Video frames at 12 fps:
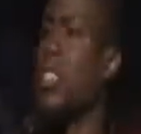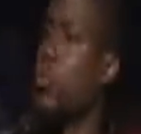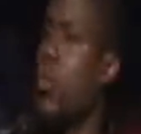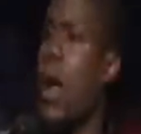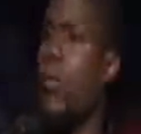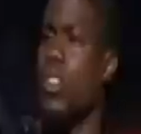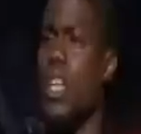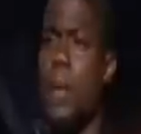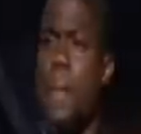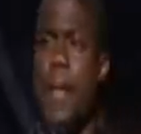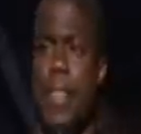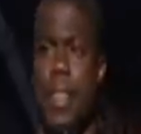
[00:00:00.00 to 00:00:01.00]
I swear I
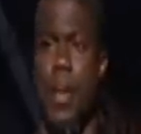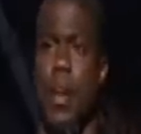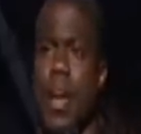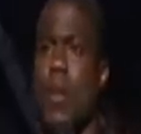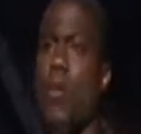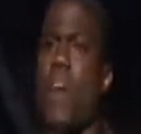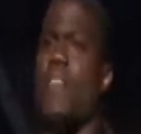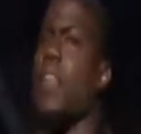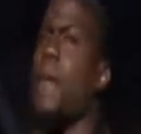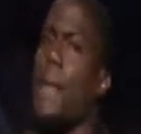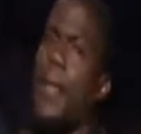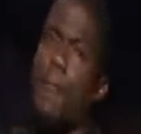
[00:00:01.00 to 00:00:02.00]
wish I could be a thug. I don't
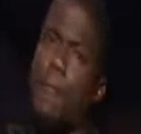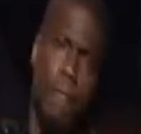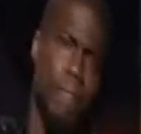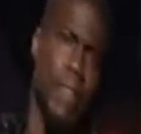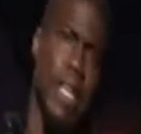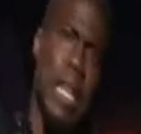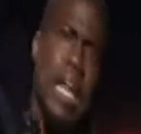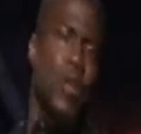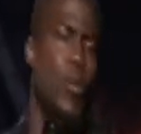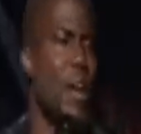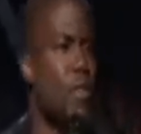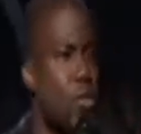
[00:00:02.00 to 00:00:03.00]
have it in me.
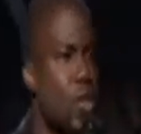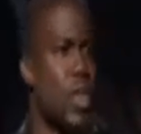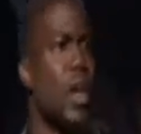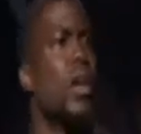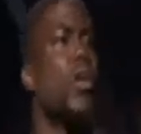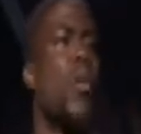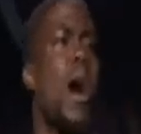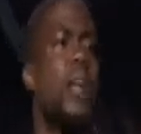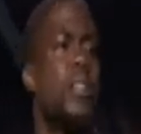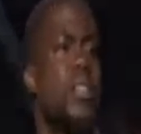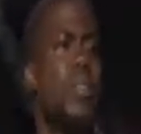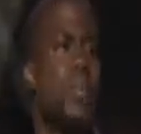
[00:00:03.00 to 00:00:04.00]
Like, I don't have those thug
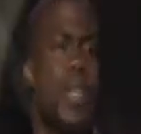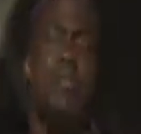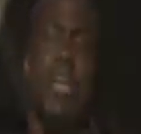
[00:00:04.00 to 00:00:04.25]
qualities in